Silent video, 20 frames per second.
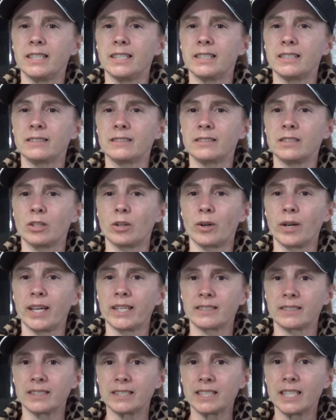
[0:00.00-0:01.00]

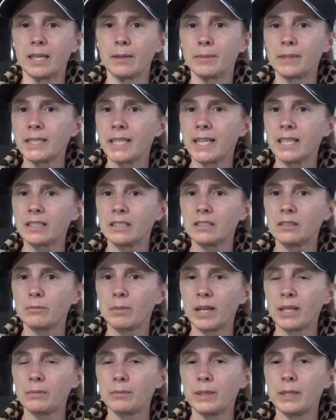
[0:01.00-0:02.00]
as
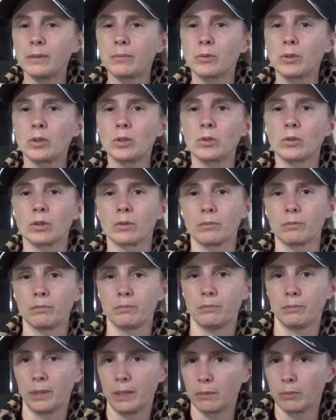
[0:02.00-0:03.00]
intimidated by people or
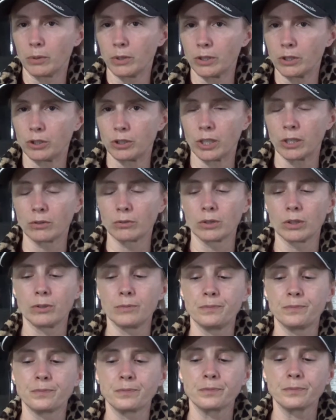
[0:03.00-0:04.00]
people in
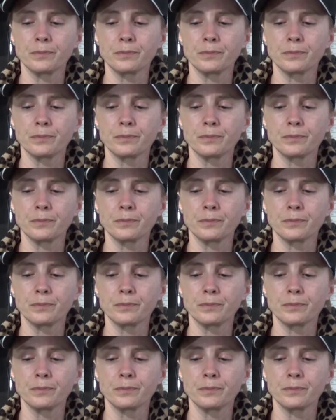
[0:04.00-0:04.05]
general.